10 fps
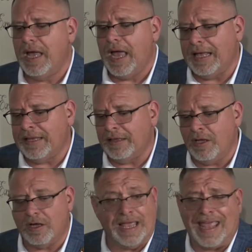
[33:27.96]
and they
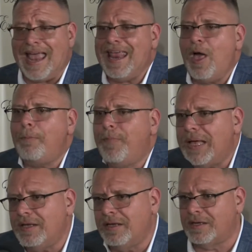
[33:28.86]
look. They can't help
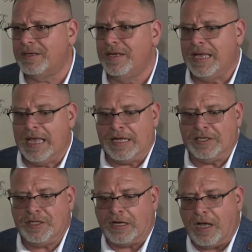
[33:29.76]
but look
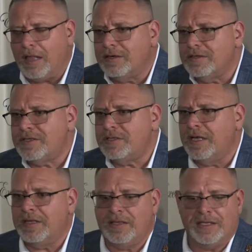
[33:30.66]
because the colors,
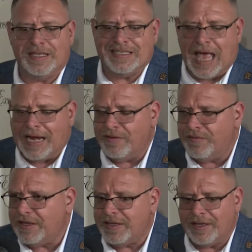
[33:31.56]
the the design of
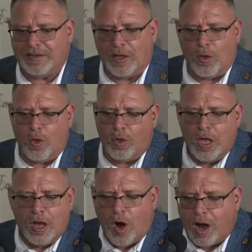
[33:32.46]
it, the the whole
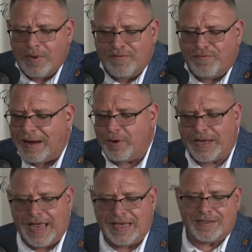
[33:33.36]
carbon fiber
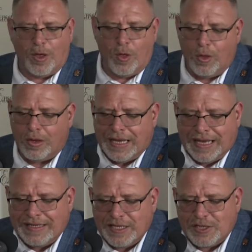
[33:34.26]
case, the whole
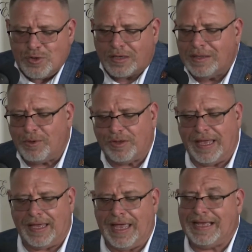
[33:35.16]
indestructible
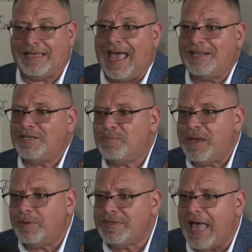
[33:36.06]
thing, it catches
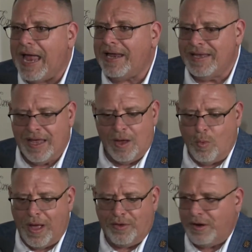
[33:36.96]
people's eye. The
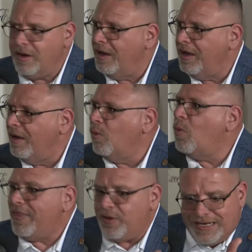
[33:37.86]
product whether,
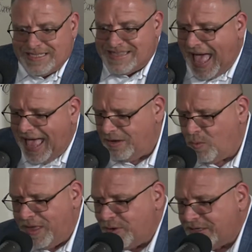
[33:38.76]
Whether it's that,
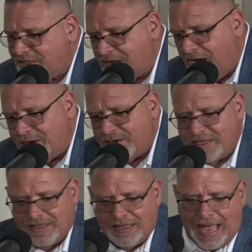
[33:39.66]
whether it's the cutters
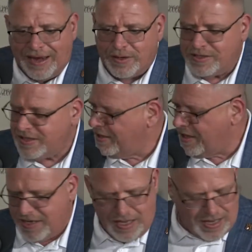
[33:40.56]
and the lighters and
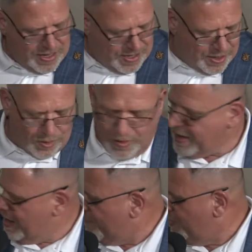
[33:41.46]
the, you know,
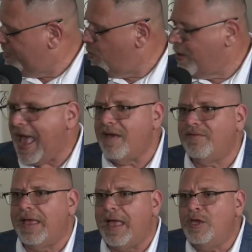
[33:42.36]
everything we have,
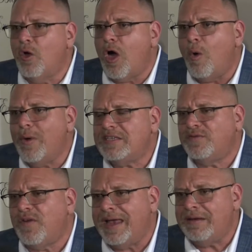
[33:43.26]
you'll always
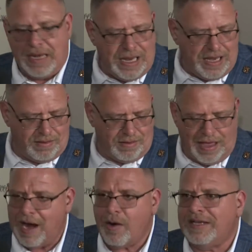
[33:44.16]
find me
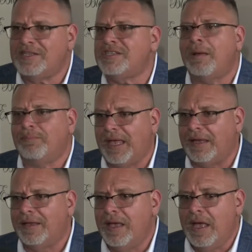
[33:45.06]
carrying something.
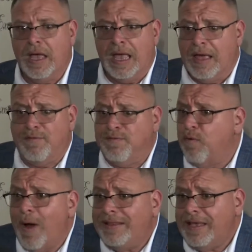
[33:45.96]

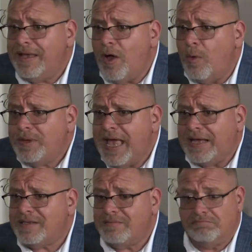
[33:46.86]
Fuente Opus
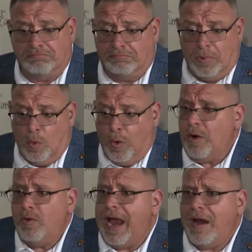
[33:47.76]
X. We
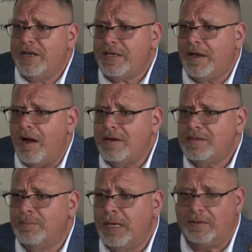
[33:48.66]
don't carry
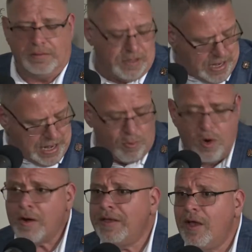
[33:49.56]
cigars, but I'm
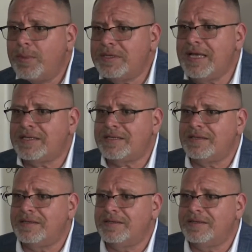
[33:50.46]
wearing the Opus X